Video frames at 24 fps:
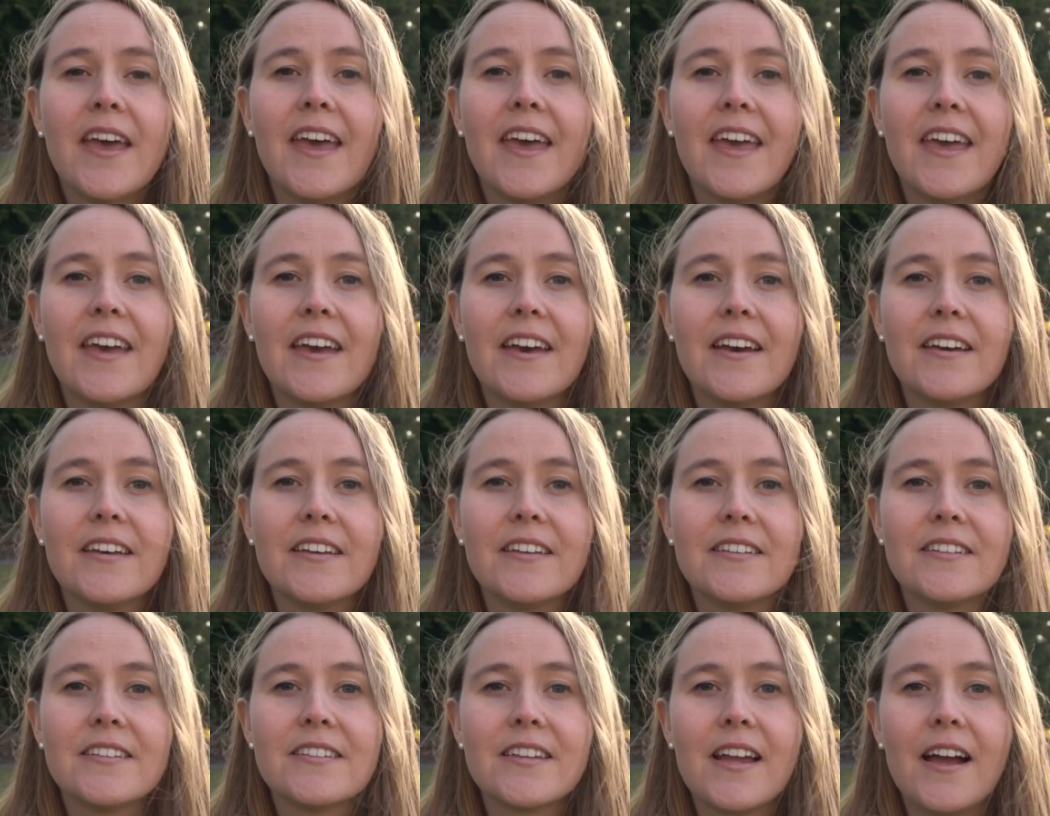
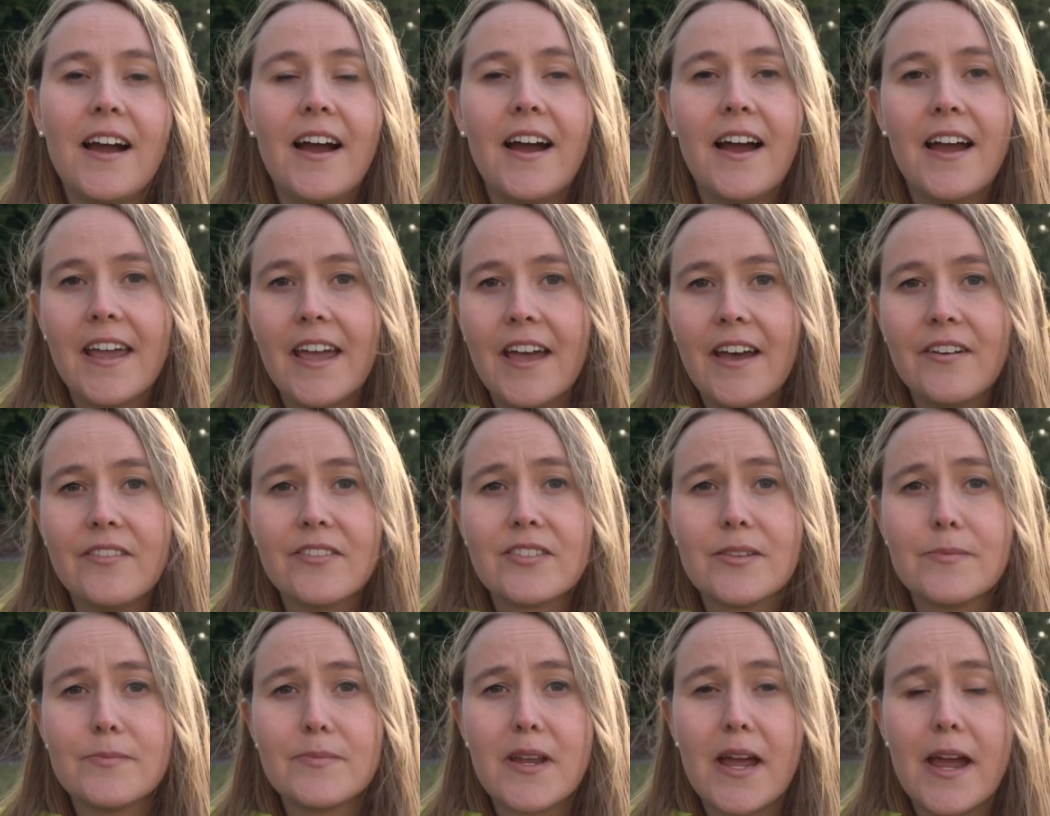and I have
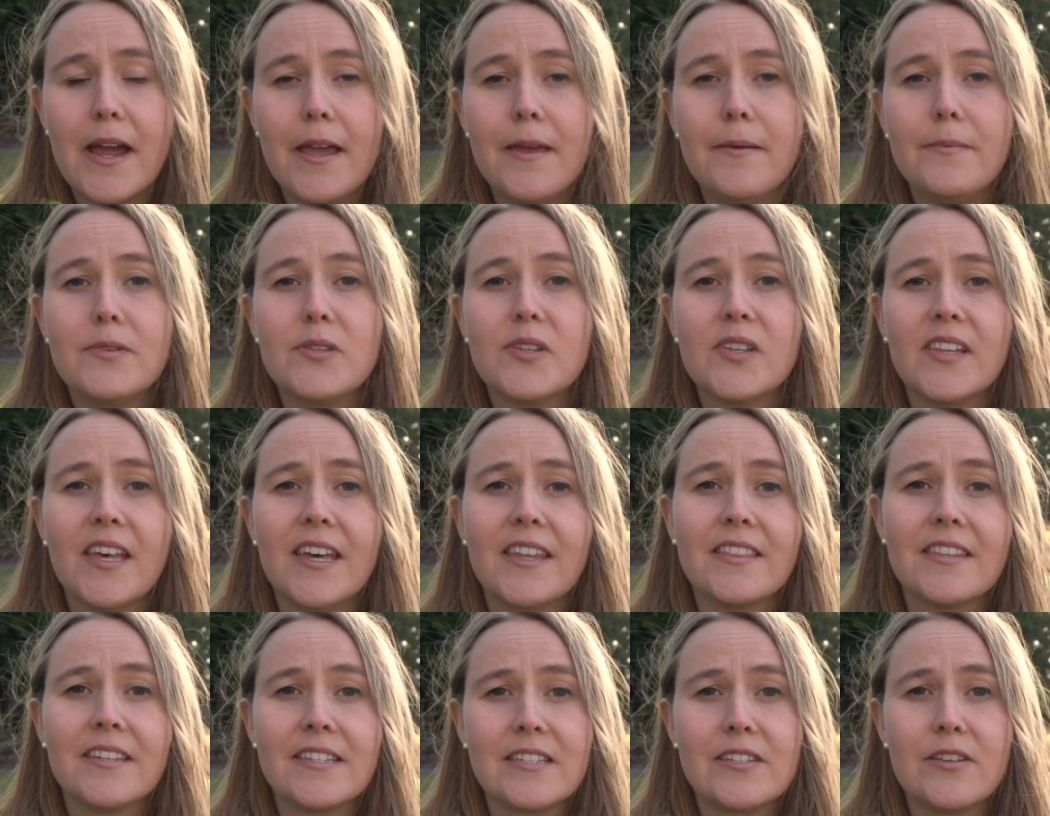some time to
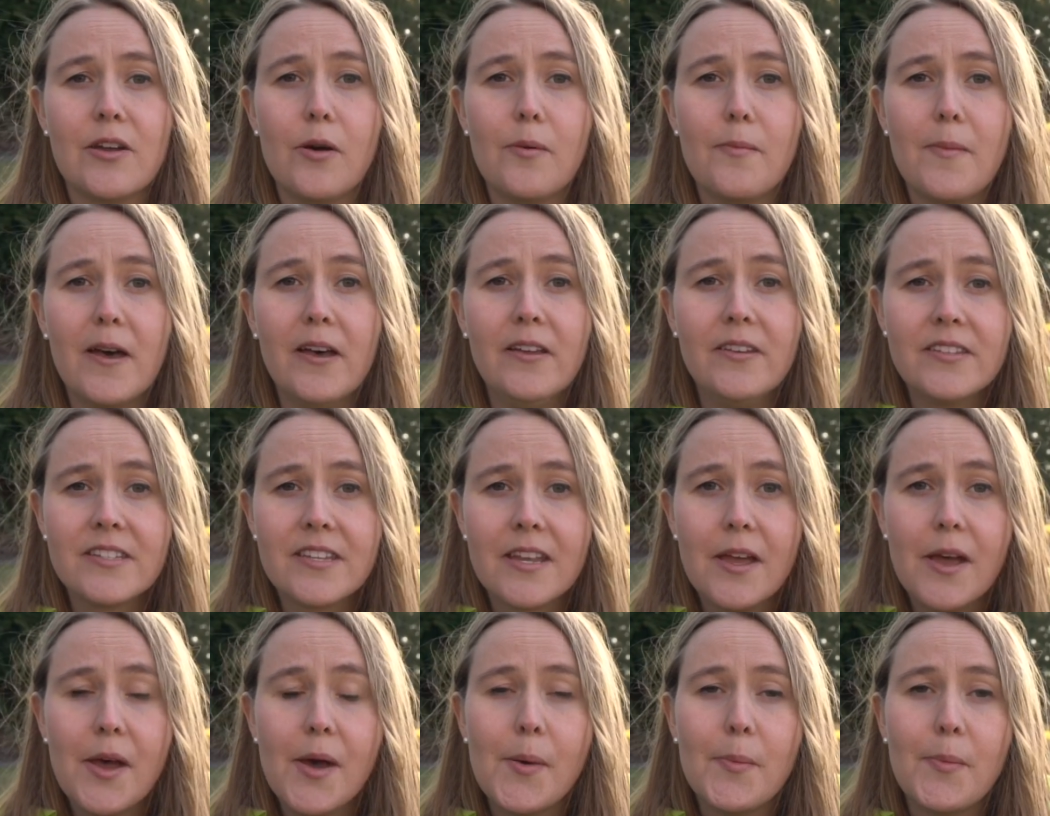let the snow melt,
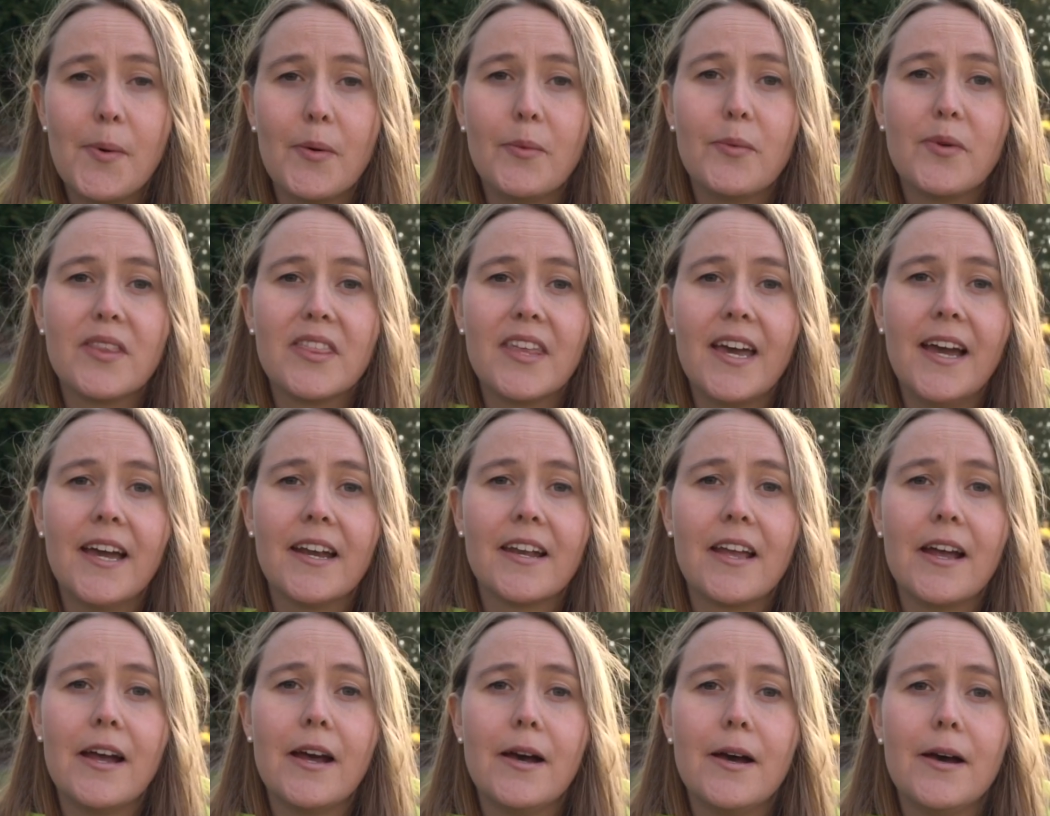but with
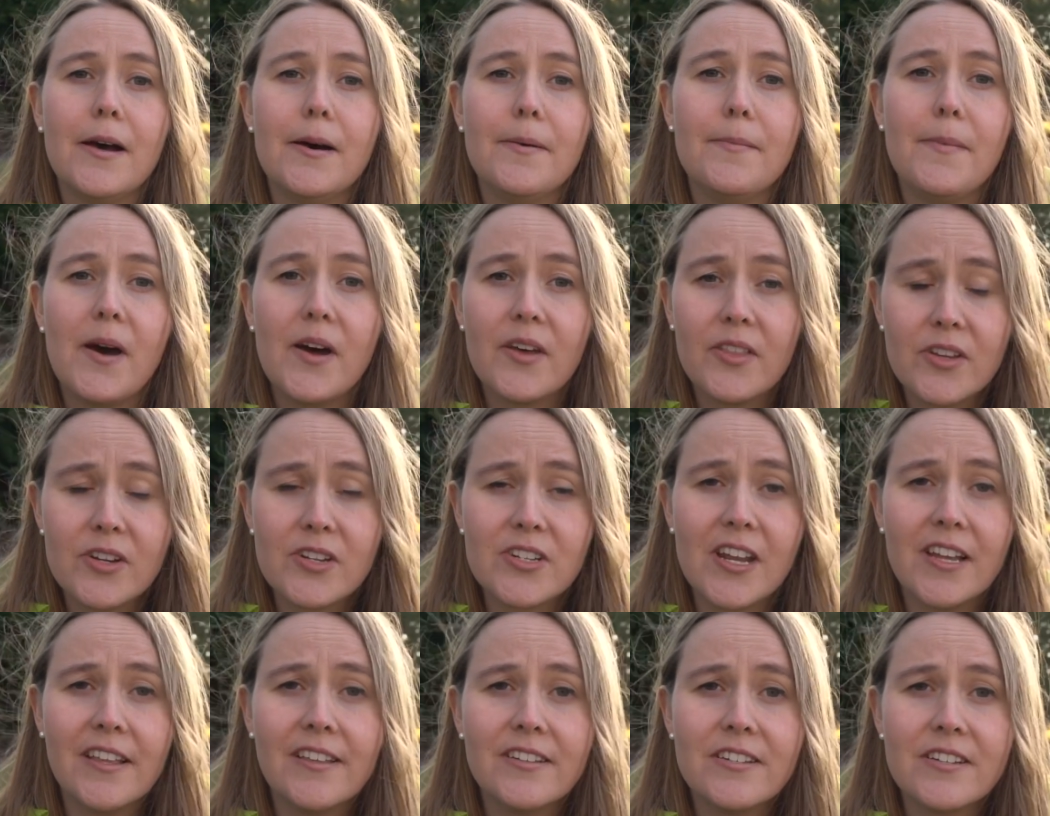that come other
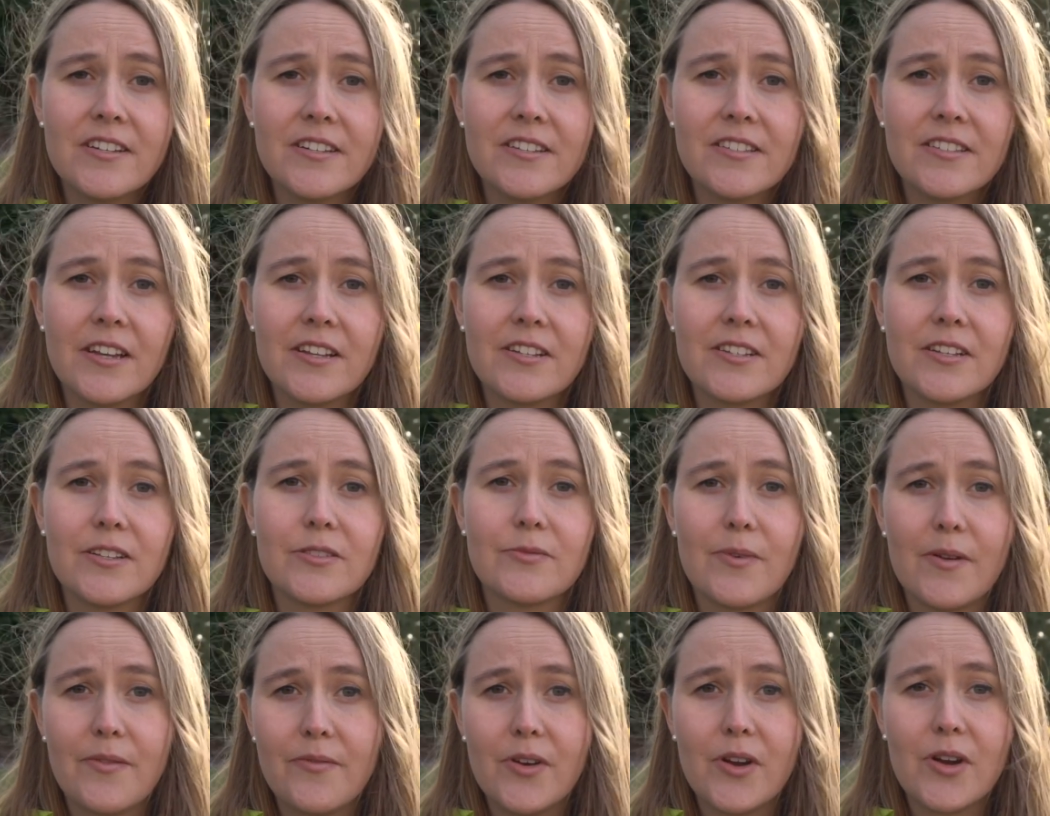challenges such
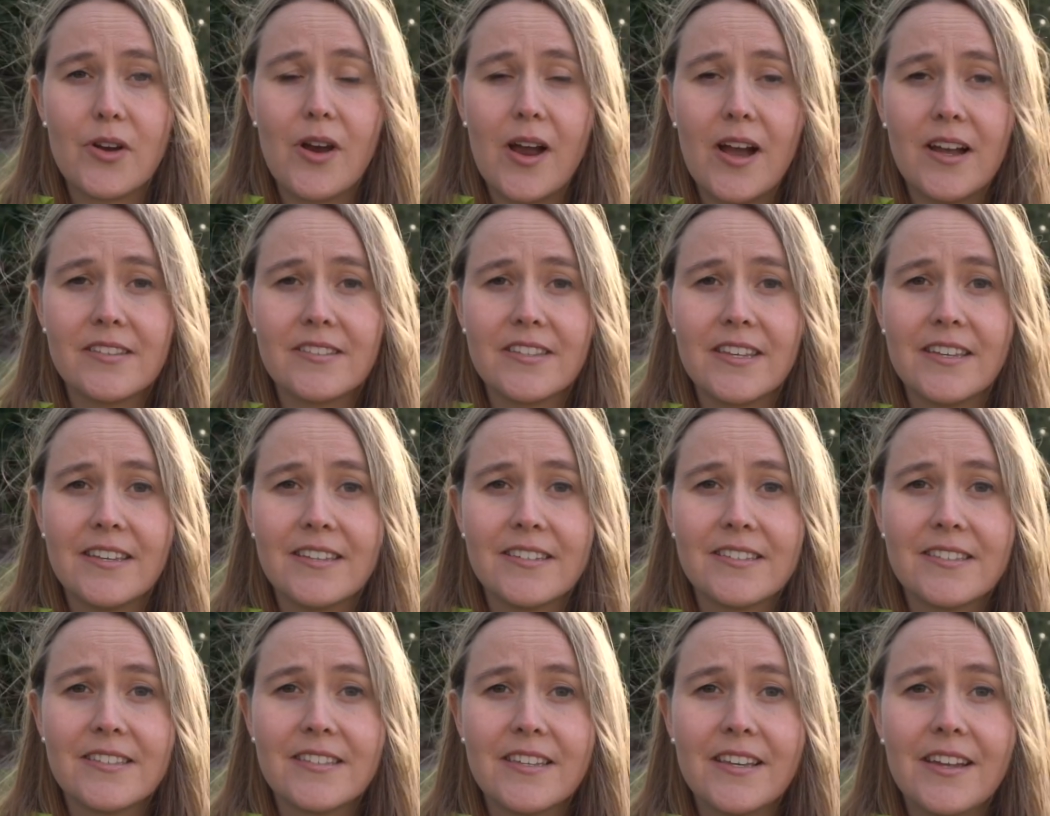as river
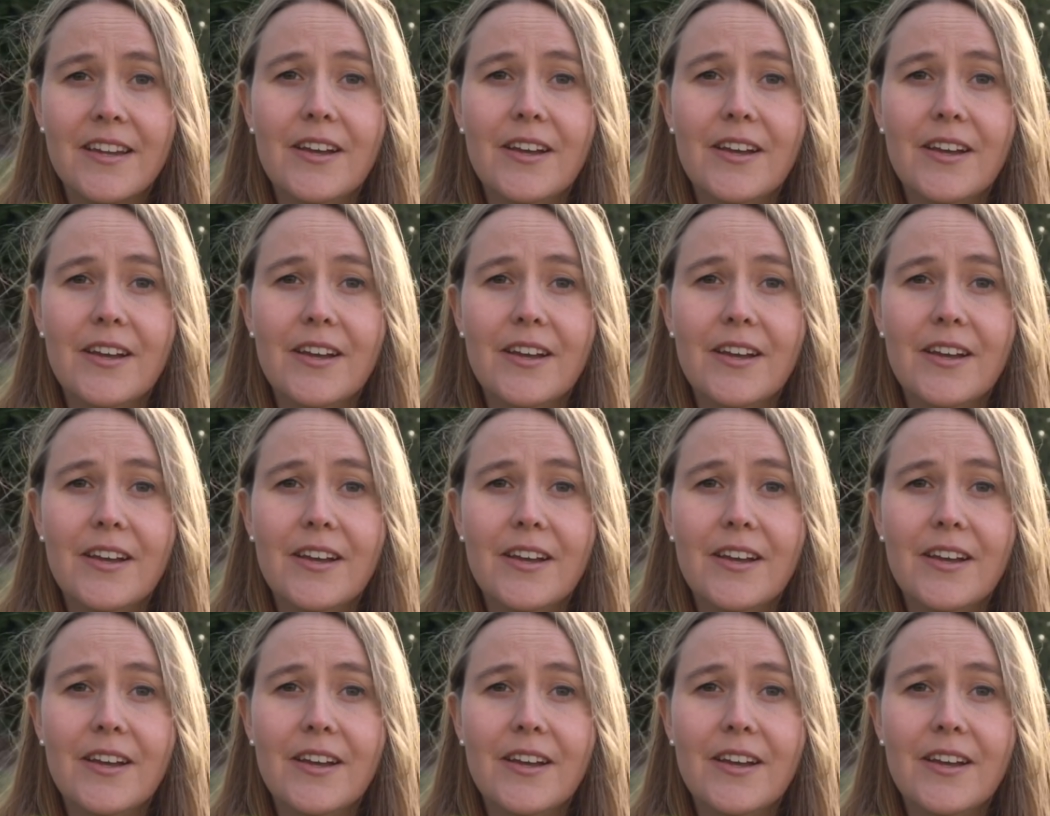crossings.